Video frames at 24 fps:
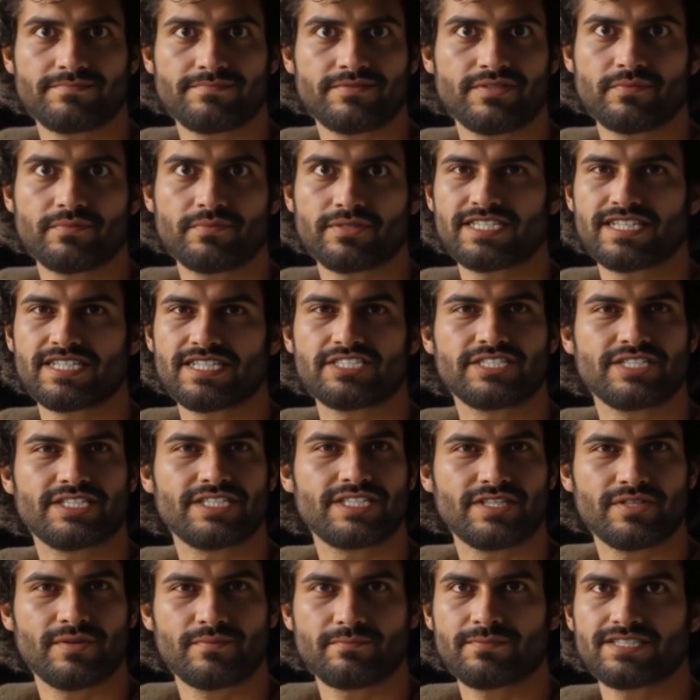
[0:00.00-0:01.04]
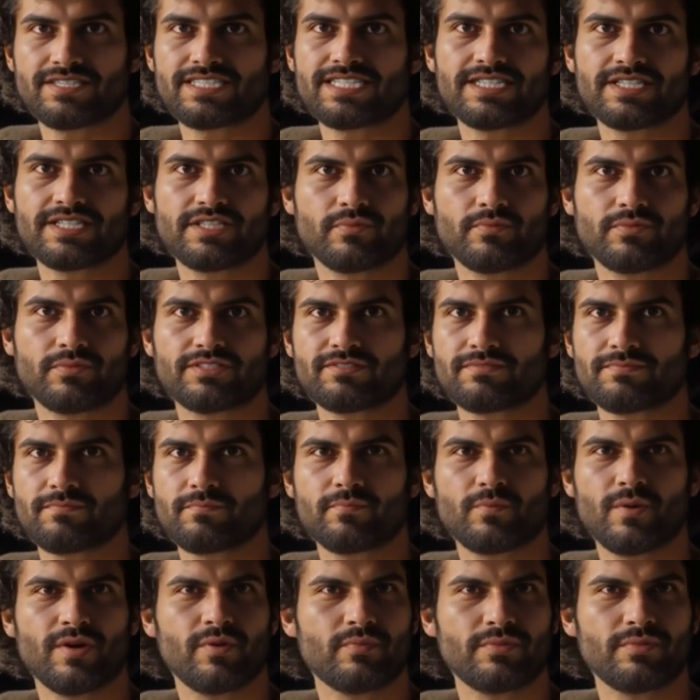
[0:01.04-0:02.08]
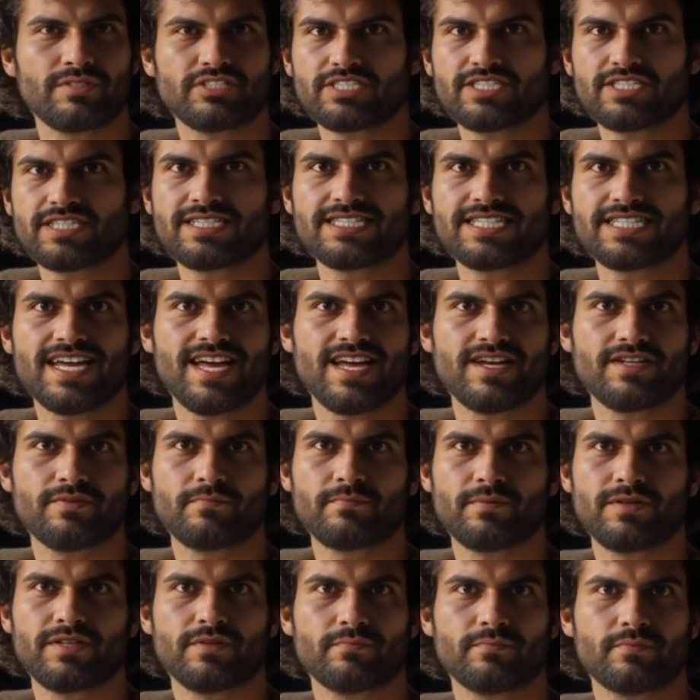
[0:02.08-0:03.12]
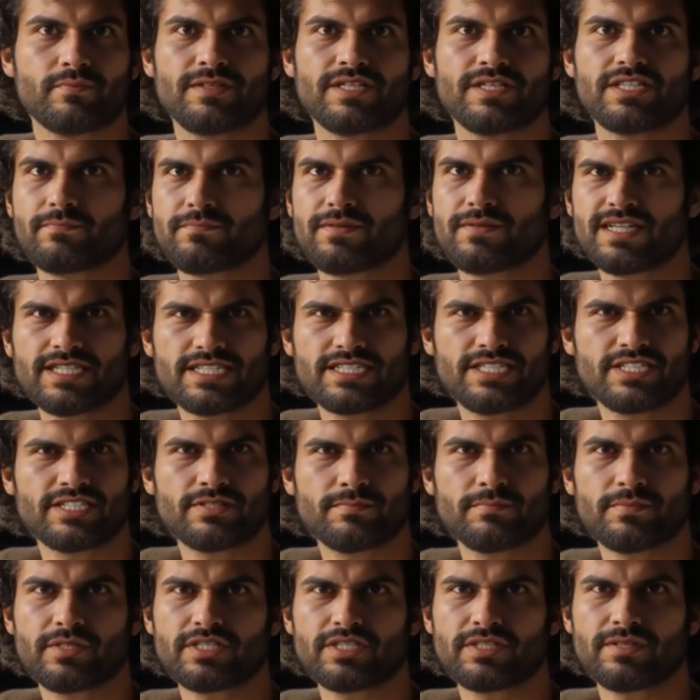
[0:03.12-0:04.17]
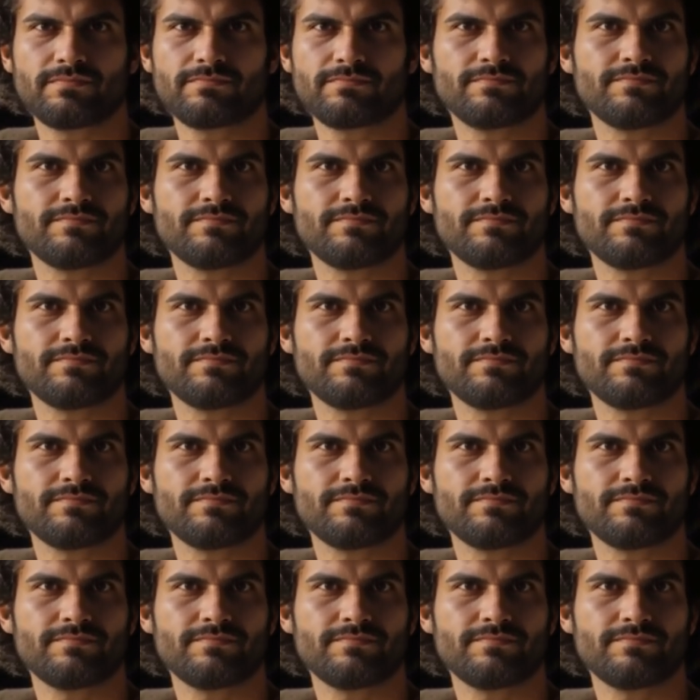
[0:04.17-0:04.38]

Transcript: It was engineered with gears, floats, and calibrated release mechanisms.